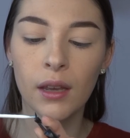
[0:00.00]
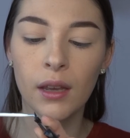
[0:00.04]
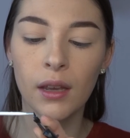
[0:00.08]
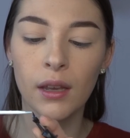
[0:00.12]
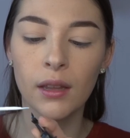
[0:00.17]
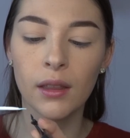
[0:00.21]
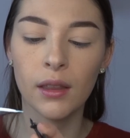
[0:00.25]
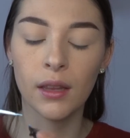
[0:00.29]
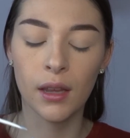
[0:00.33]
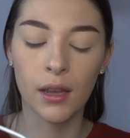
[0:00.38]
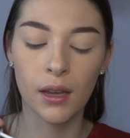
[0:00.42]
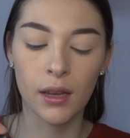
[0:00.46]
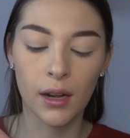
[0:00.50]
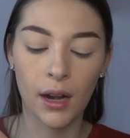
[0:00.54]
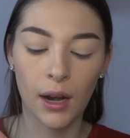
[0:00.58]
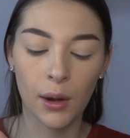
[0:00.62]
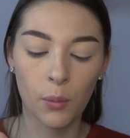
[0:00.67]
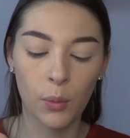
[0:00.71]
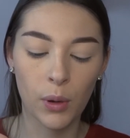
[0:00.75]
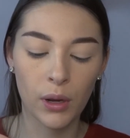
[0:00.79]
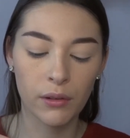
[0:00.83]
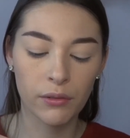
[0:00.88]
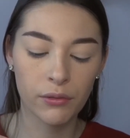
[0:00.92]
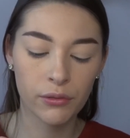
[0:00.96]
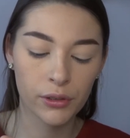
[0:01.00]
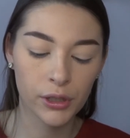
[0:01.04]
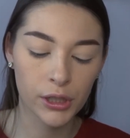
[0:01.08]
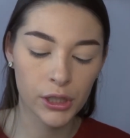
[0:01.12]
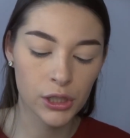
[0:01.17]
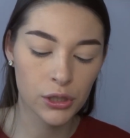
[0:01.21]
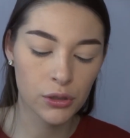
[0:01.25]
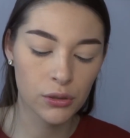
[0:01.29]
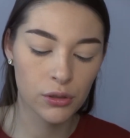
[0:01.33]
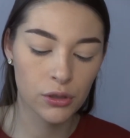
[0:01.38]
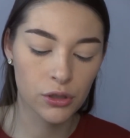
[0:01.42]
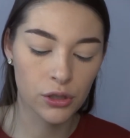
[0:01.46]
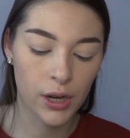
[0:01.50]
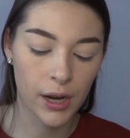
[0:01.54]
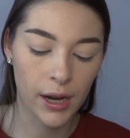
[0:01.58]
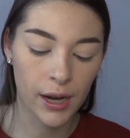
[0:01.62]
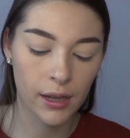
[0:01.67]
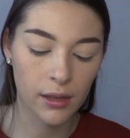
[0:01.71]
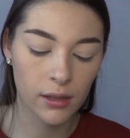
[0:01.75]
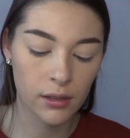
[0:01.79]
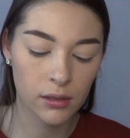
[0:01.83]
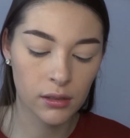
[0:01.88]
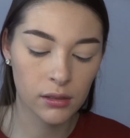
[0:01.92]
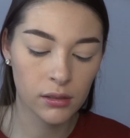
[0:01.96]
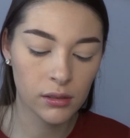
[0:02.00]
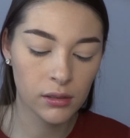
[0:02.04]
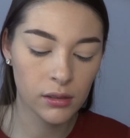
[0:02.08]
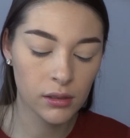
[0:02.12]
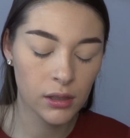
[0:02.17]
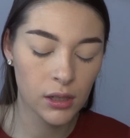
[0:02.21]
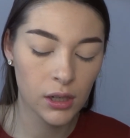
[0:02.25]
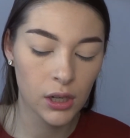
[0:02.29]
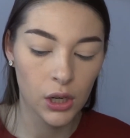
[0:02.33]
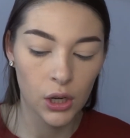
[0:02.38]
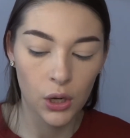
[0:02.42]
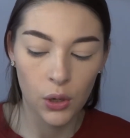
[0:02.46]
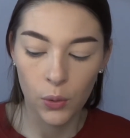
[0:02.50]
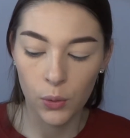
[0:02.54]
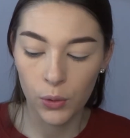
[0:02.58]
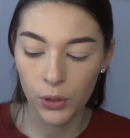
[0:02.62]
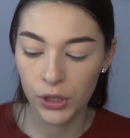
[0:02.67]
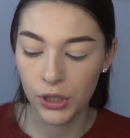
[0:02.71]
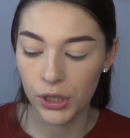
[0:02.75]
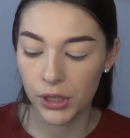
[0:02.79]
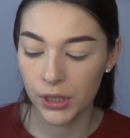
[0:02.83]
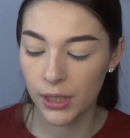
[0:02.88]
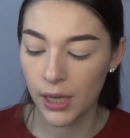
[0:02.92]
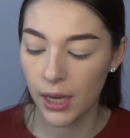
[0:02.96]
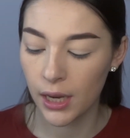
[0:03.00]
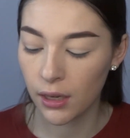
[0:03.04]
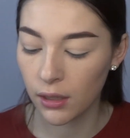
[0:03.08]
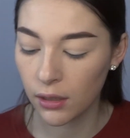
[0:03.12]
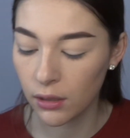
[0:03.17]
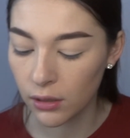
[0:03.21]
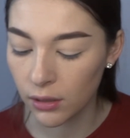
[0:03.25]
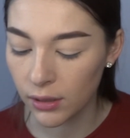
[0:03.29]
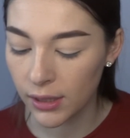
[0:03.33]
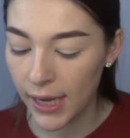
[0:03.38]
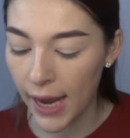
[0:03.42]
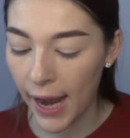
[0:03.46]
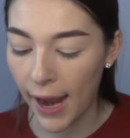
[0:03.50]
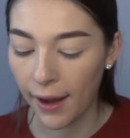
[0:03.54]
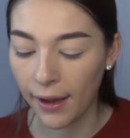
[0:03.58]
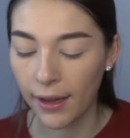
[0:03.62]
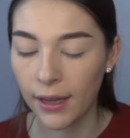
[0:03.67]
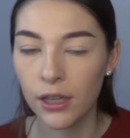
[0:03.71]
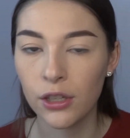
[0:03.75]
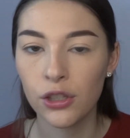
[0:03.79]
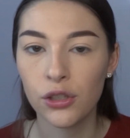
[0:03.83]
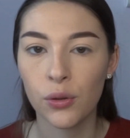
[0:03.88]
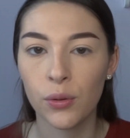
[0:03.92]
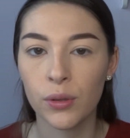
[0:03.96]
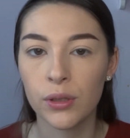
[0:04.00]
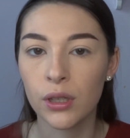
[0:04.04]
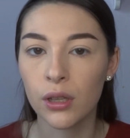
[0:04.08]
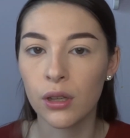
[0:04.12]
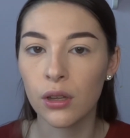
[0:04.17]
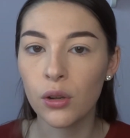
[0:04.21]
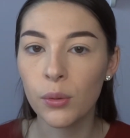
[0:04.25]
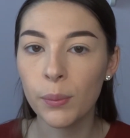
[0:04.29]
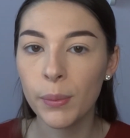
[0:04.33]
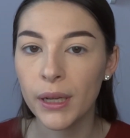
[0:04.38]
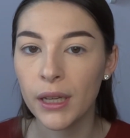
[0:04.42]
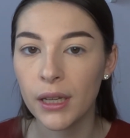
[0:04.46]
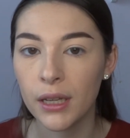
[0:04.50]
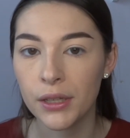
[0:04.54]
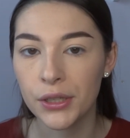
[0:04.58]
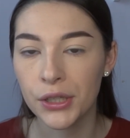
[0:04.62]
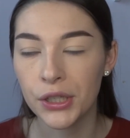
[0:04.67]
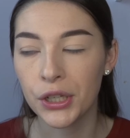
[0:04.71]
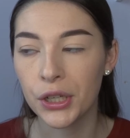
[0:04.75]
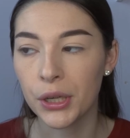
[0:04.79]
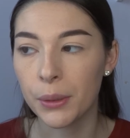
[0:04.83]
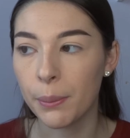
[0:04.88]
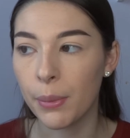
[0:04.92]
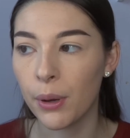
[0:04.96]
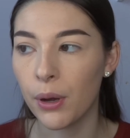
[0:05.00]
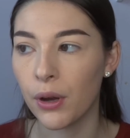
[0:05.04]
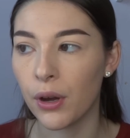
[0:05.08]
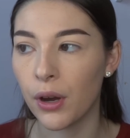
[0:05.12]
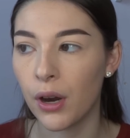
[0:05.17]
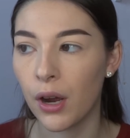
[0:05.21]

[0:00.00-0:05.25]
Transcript: and then I wait for it to dry a little or just get a little tacky so it's a little bit easier to put